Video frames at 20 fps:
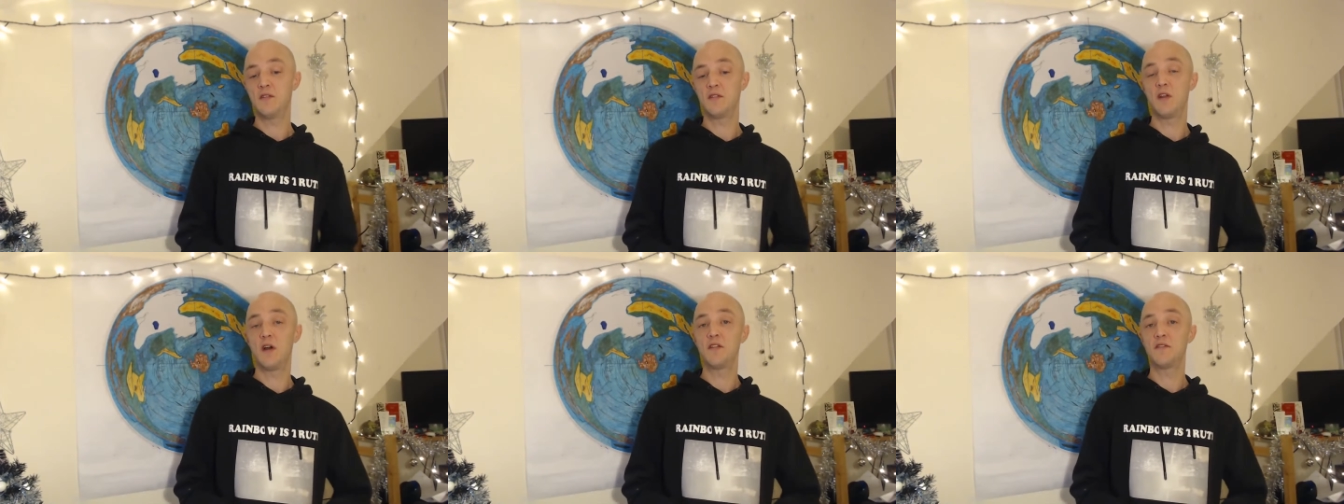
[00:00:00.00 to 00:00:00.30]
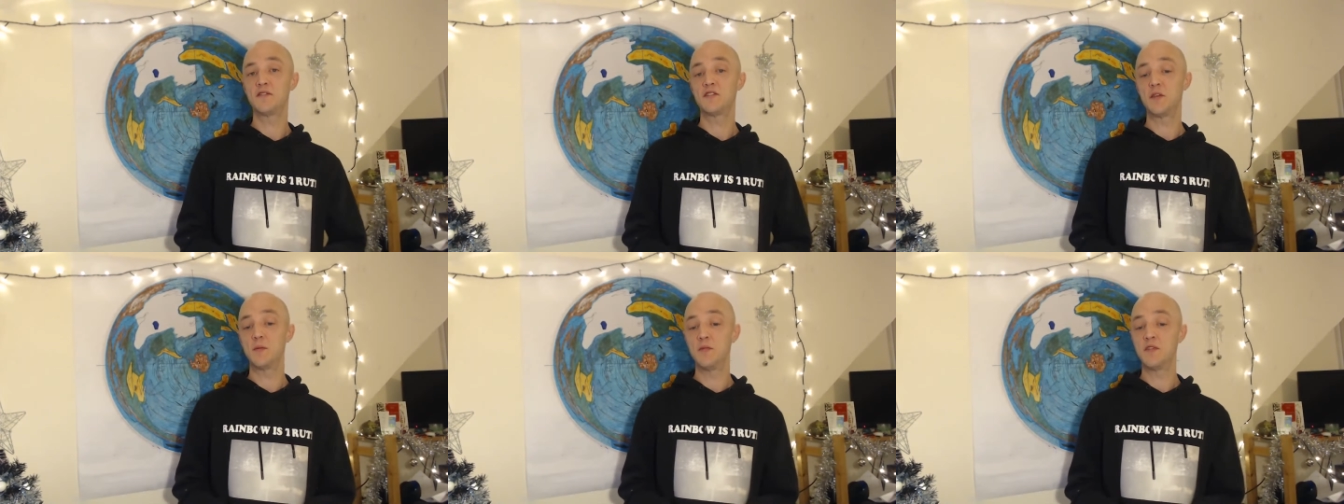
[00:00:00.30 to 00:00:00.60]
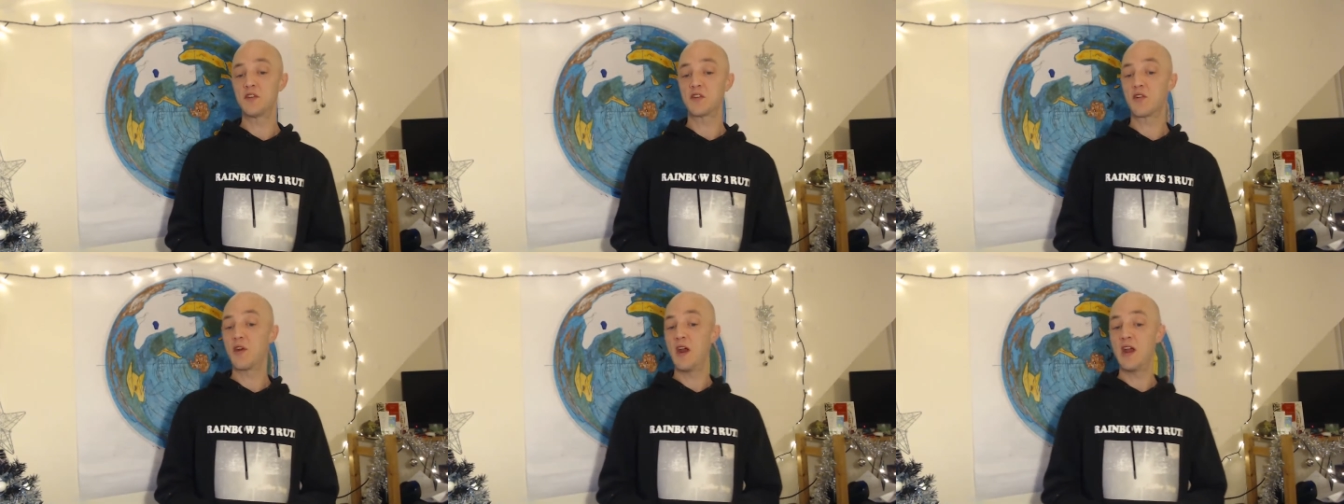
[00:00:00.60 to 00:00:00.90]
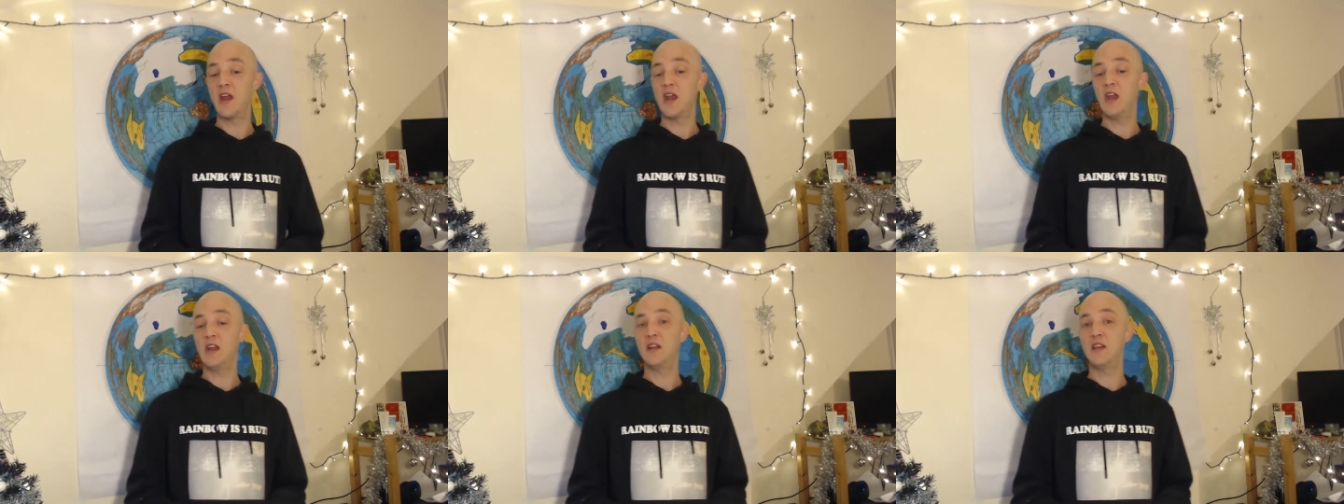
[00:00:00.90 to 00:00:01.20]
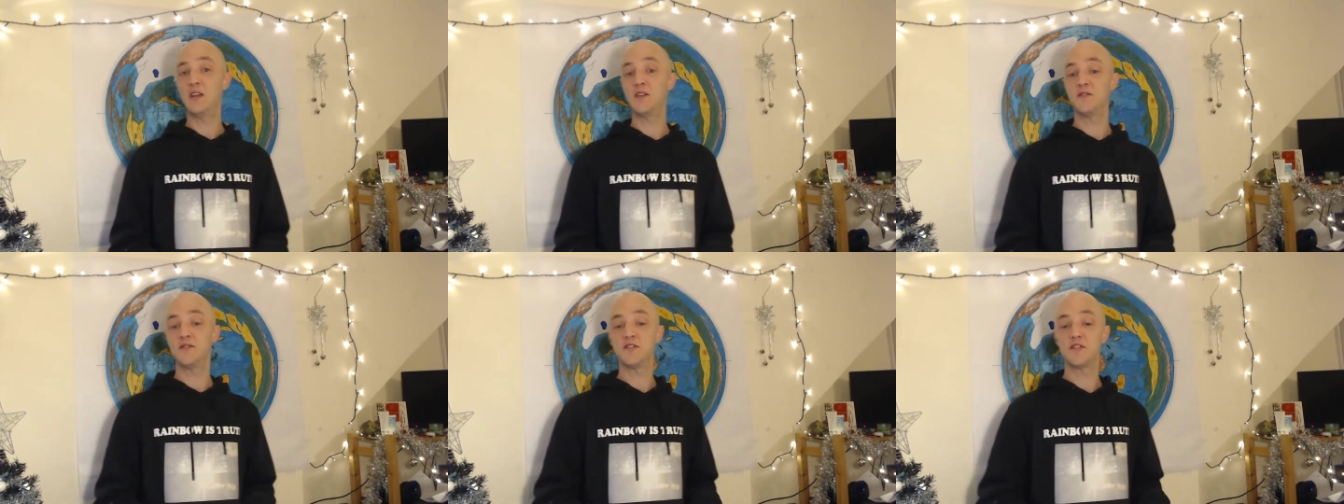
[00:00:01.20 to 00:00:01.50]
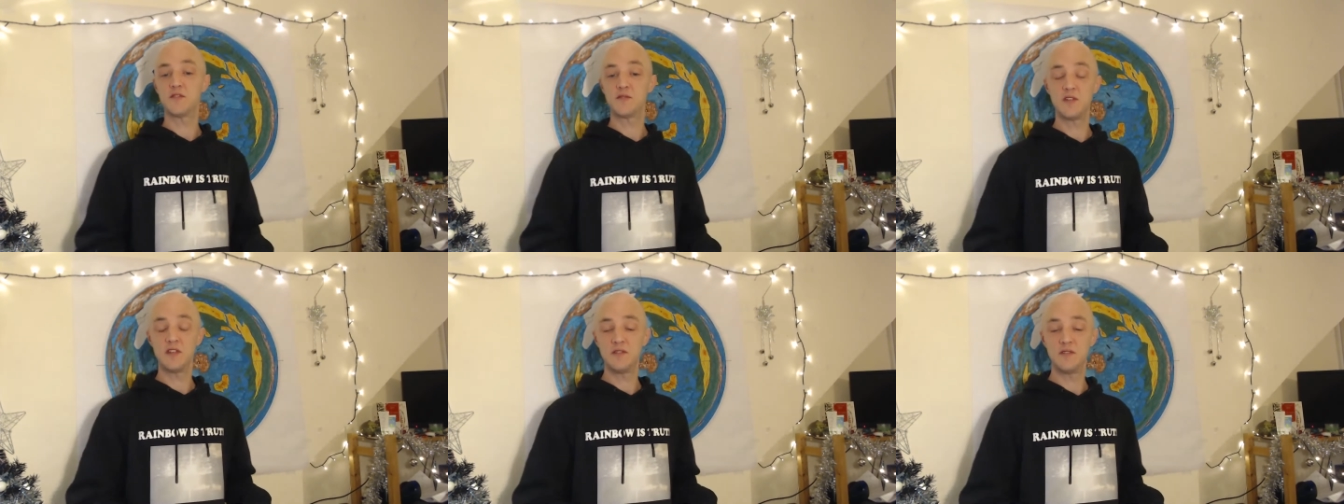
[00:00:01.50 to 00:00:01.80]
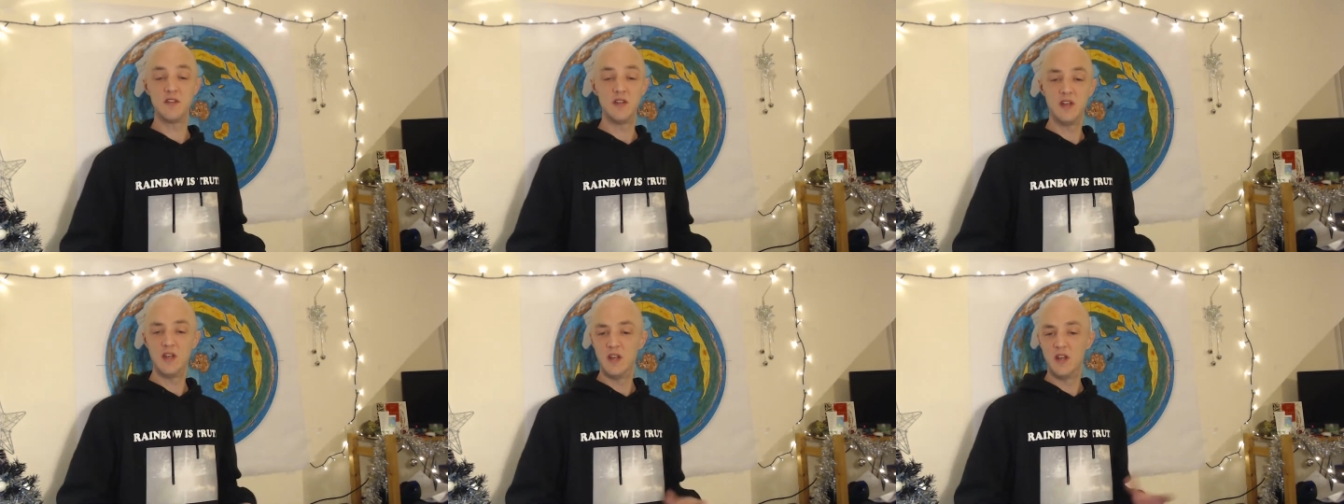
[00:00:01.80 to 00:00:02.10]
like some of the grey aliens
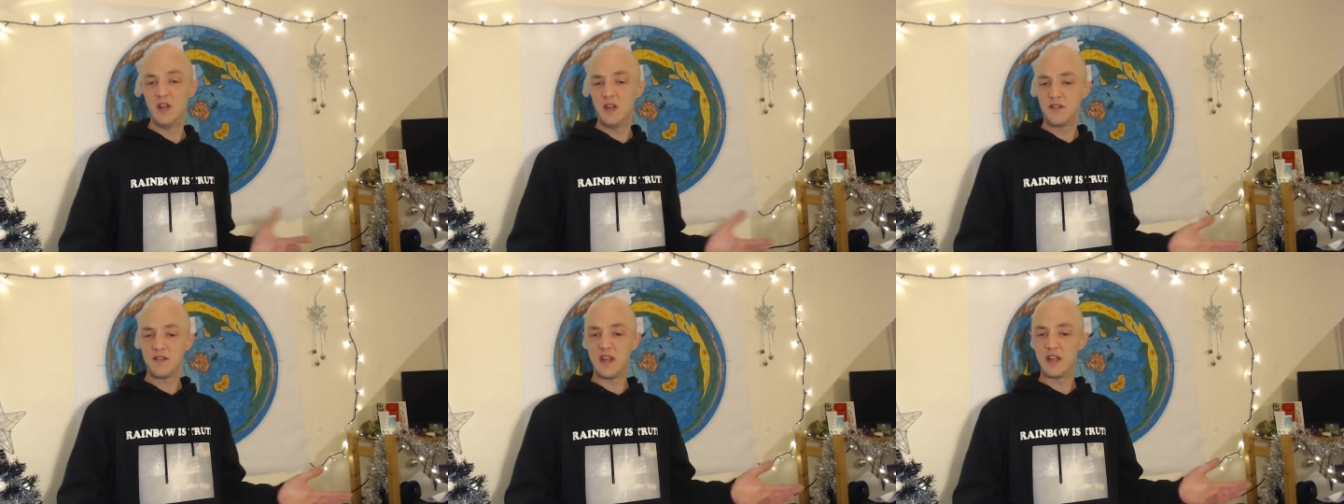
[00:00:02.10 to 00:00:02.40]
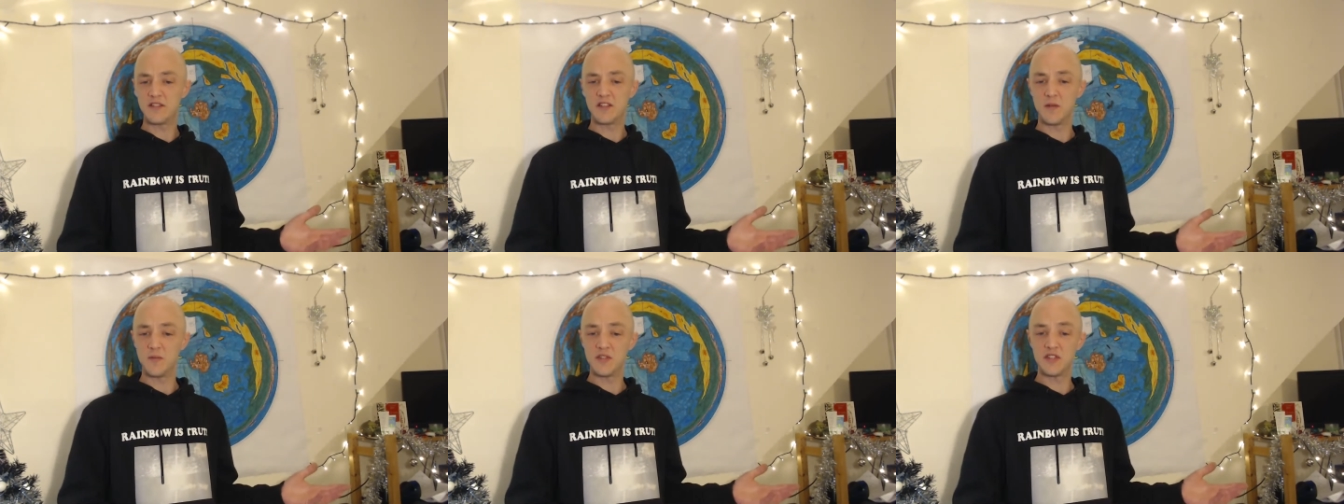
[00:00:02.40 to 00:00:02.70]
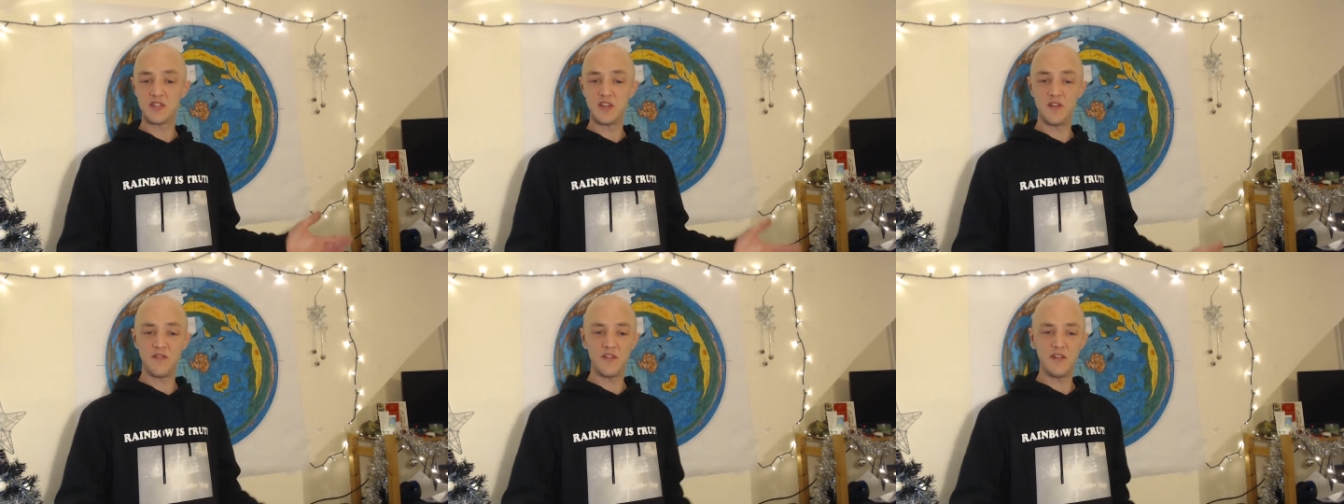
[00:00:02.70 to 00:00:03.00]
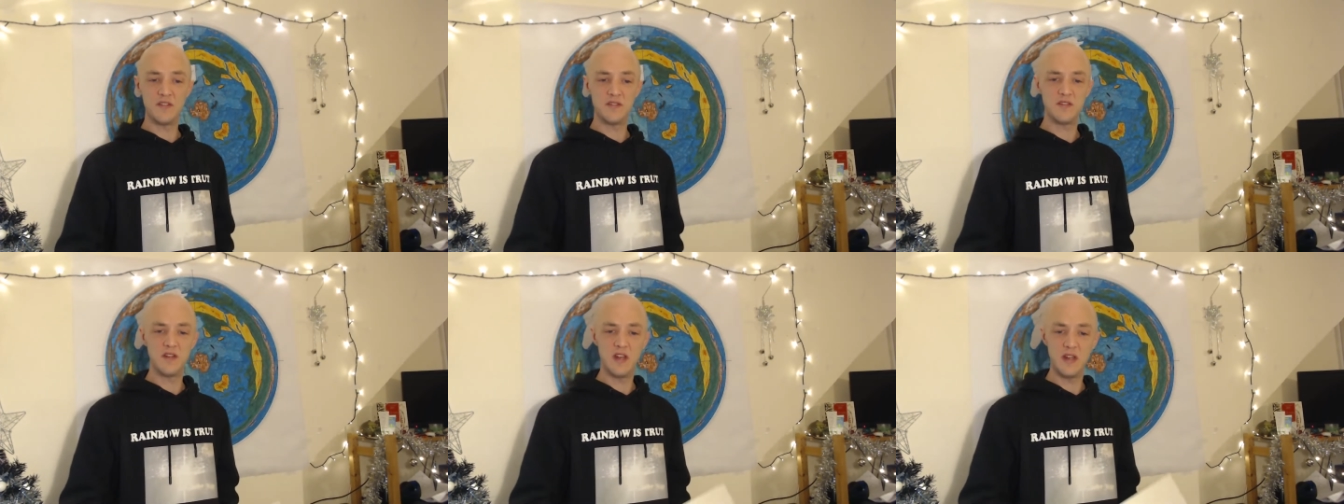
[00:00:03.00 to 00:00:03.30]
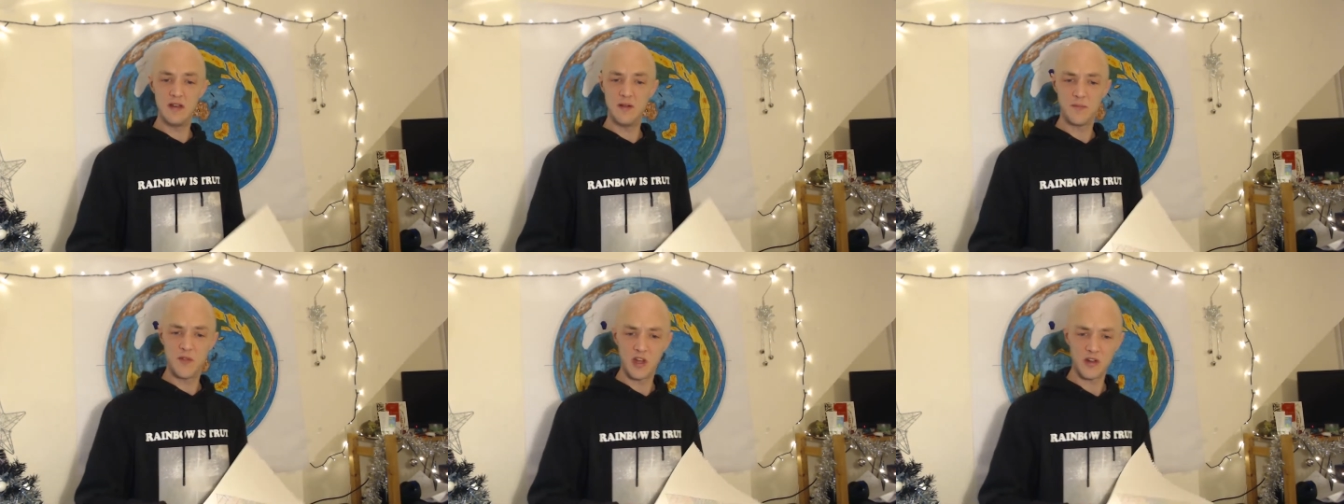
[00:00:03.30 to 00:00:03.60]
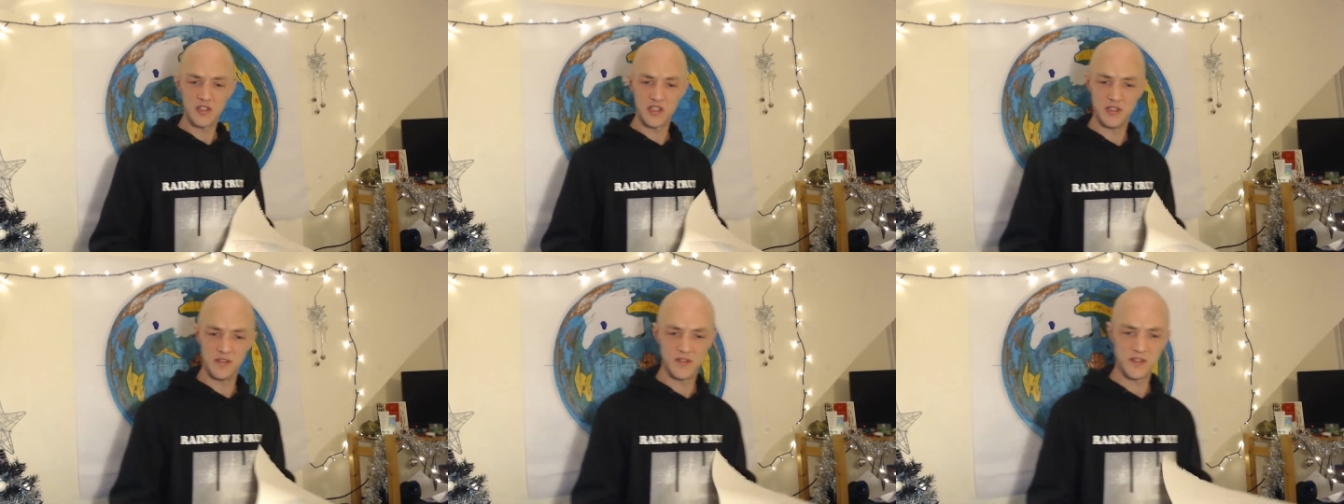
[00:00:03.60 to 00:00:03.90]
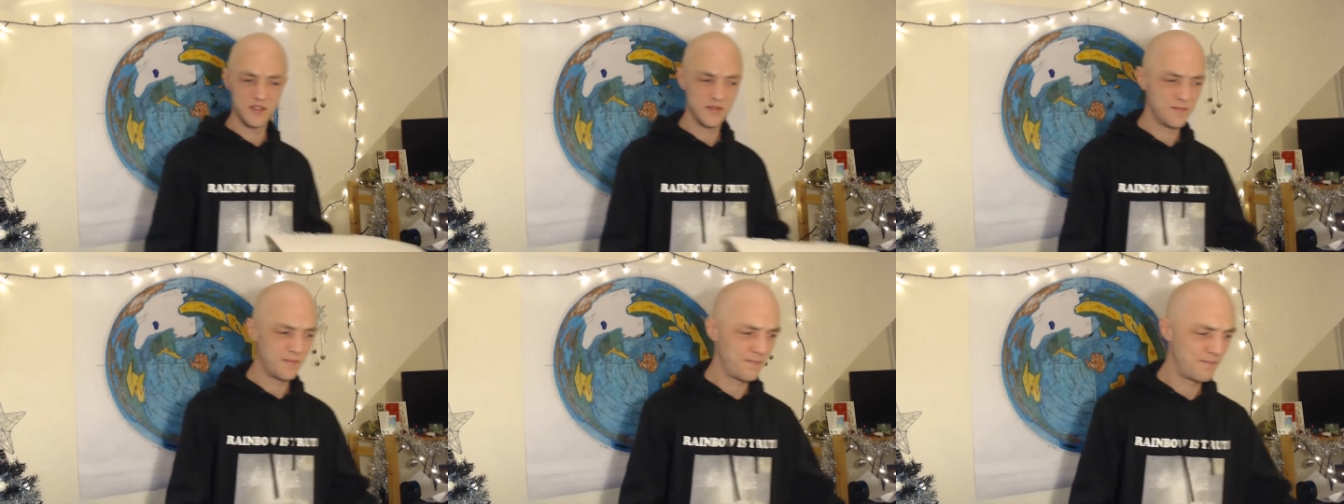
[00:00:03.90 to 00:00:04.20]
and that type of stuff in
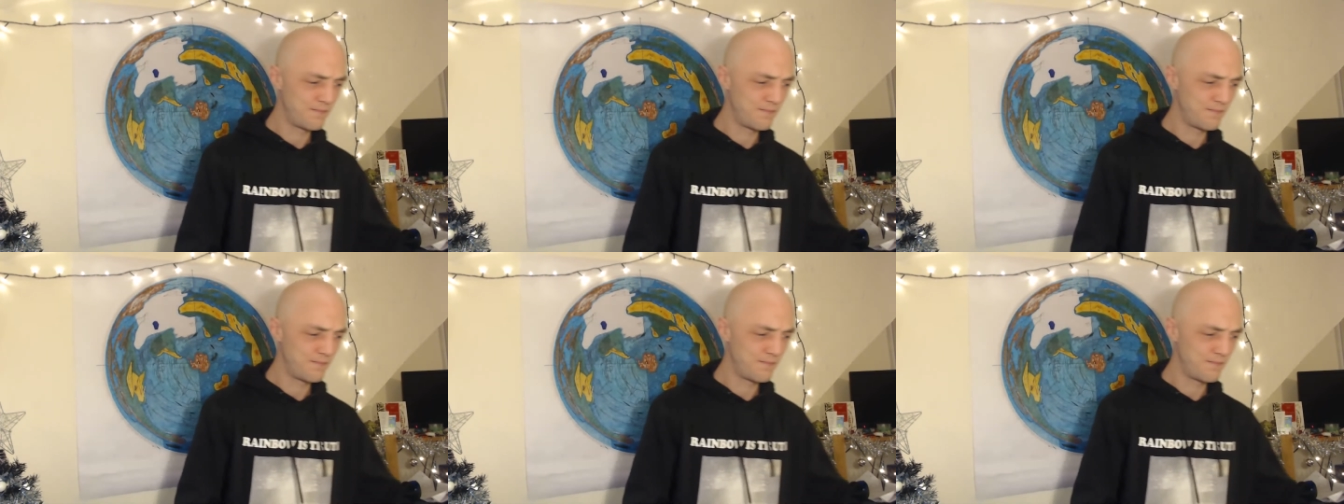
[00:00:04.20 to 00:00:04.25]
abductions.